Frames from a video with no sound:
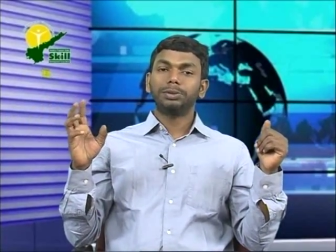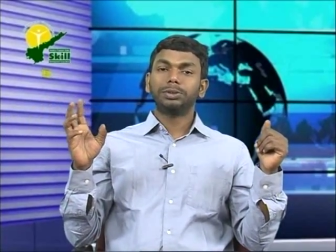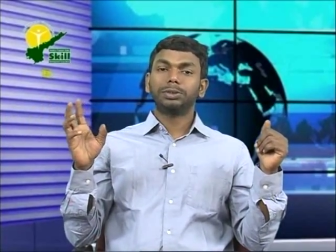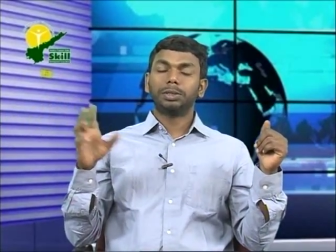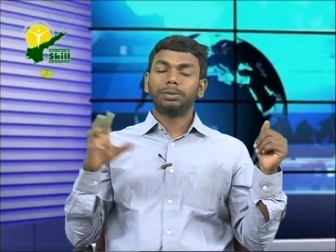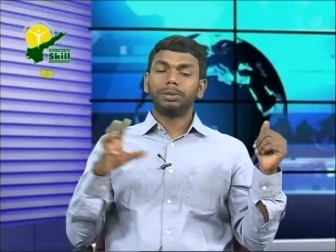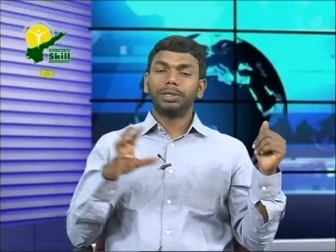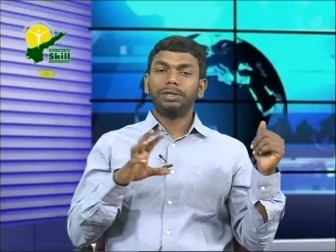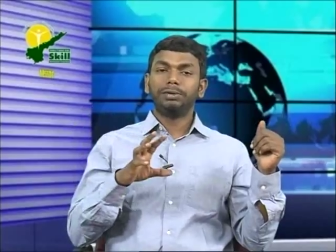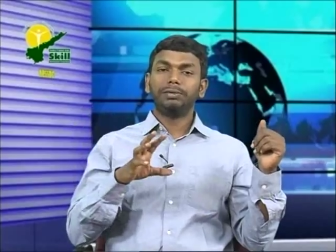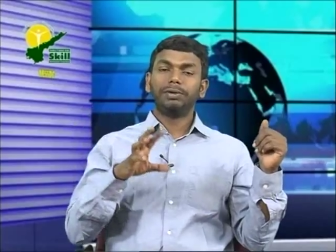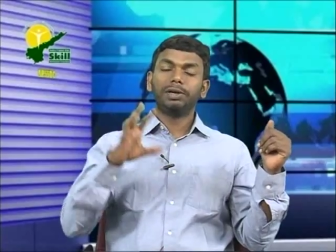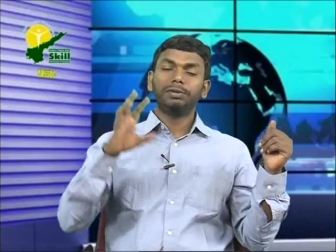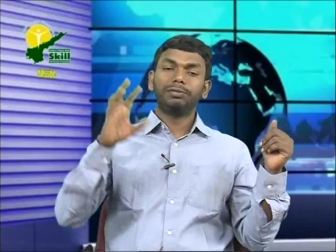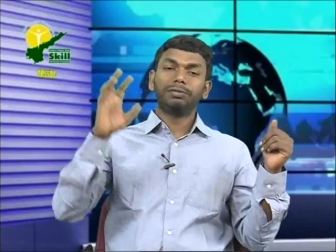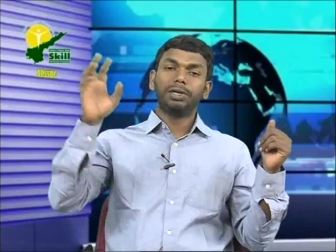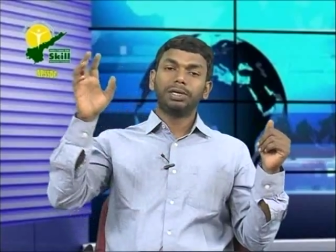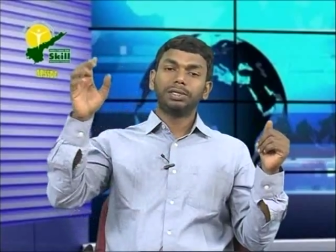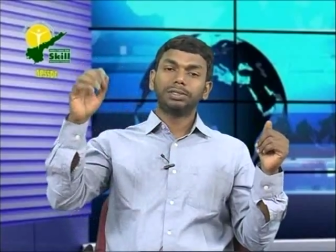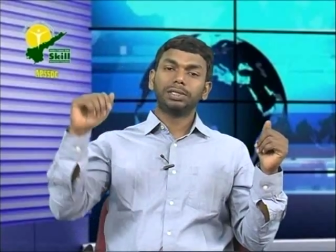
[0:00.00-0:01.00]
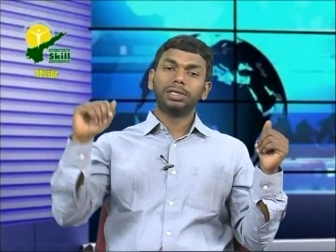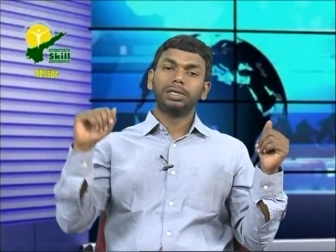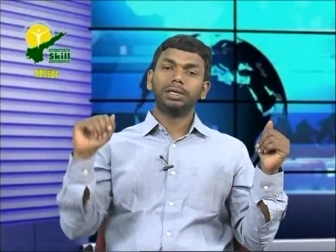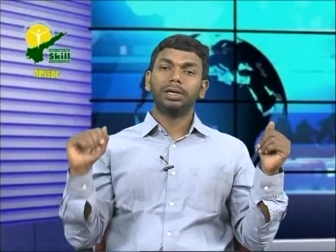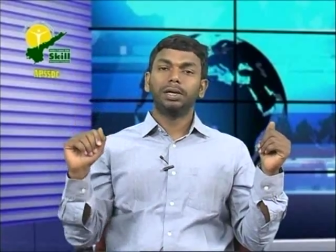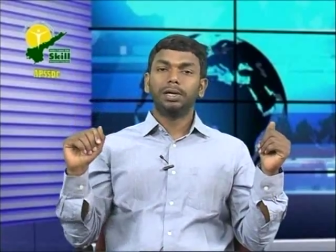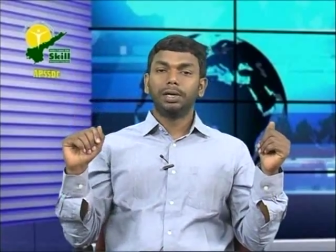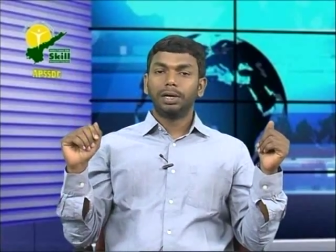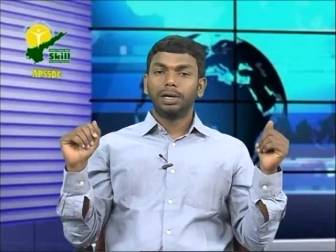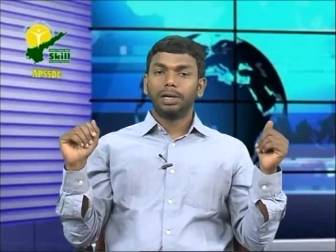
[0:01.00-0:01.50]
So even if there is a
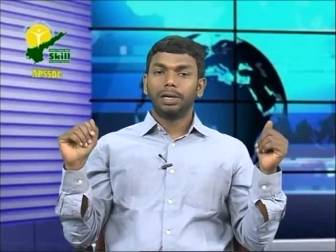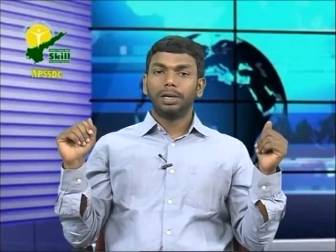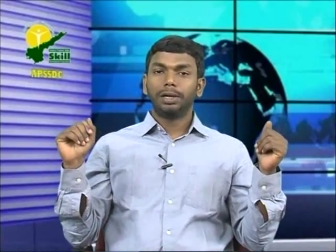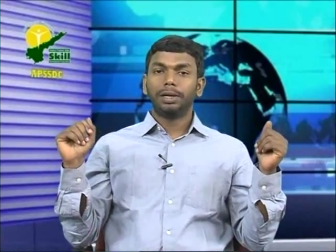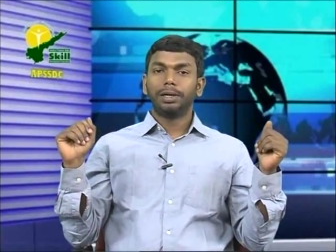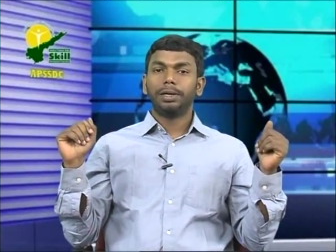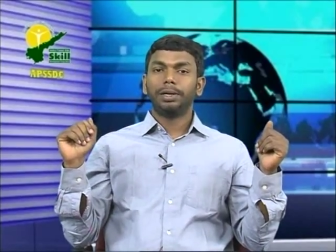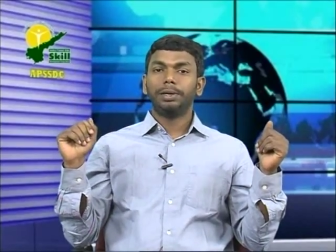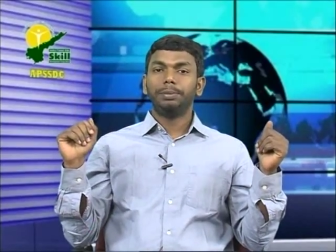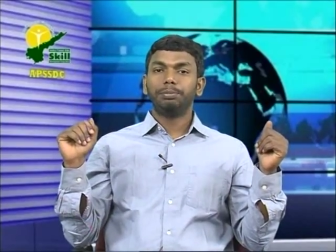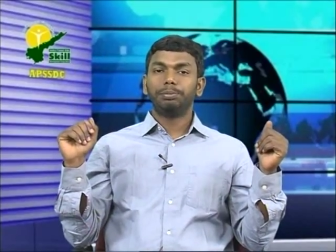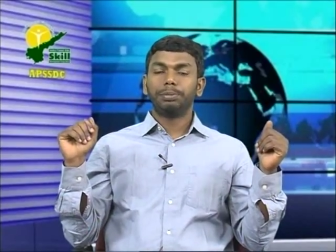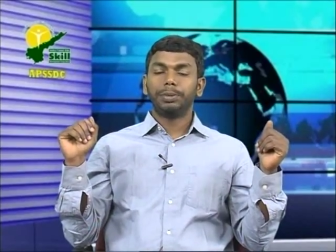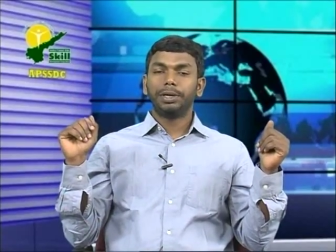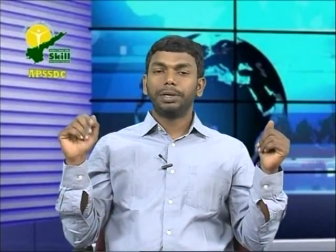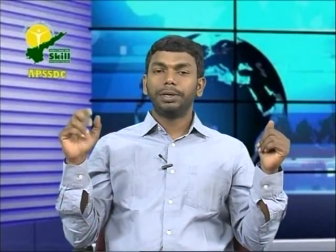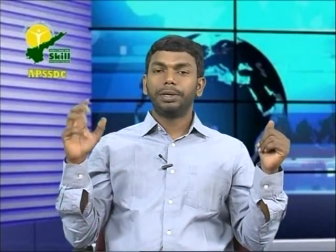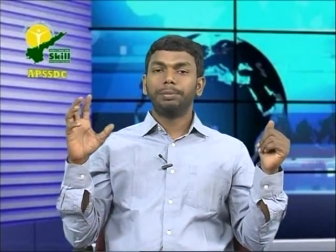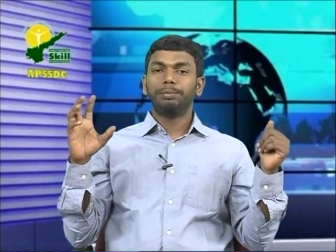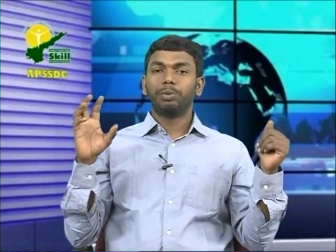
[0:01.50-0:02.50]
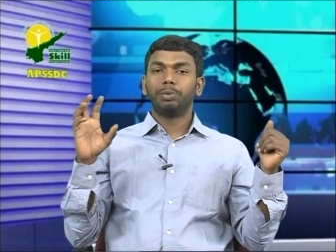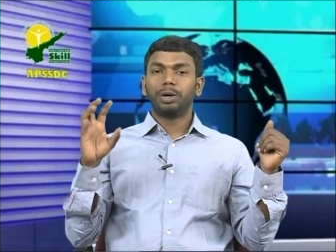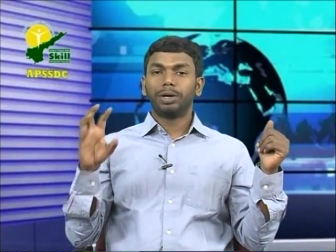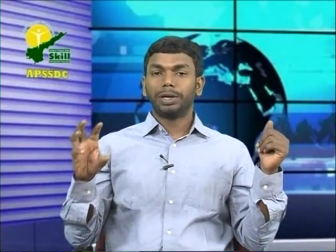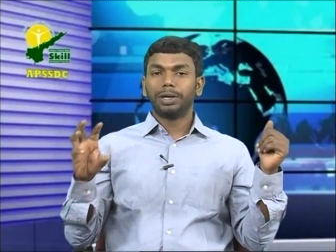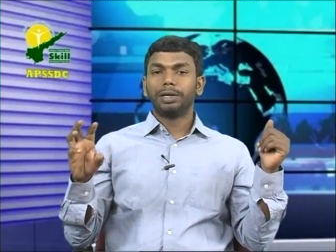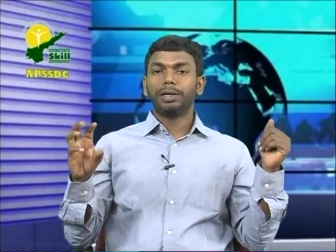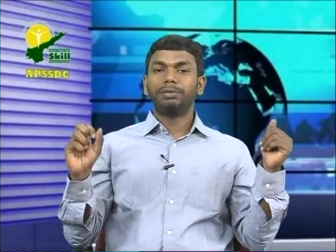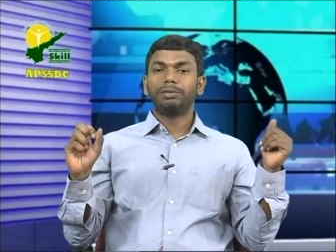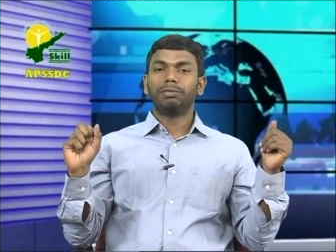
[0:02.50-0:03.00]

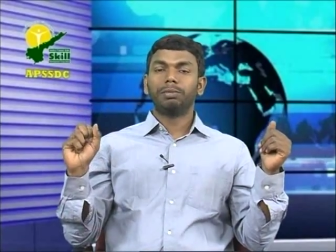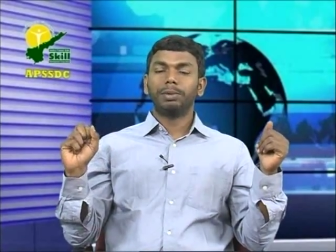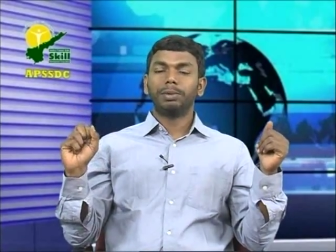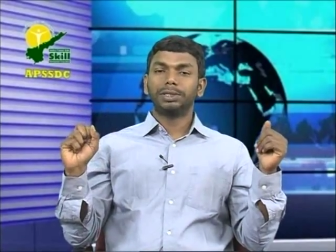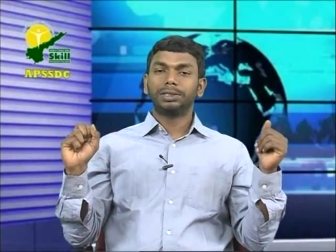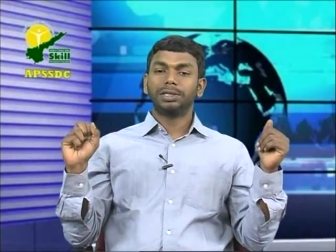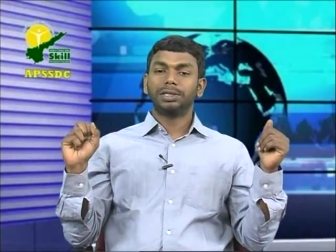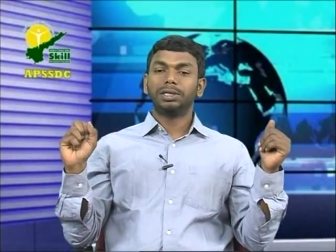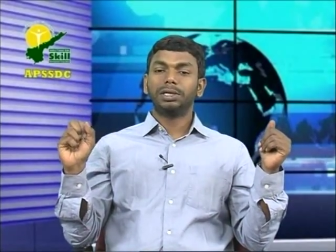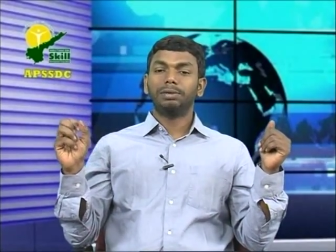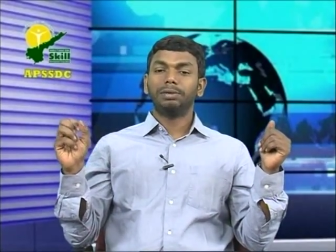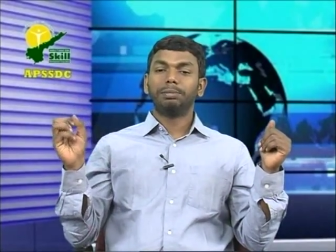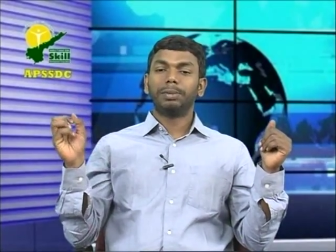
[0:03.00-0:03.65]
important information,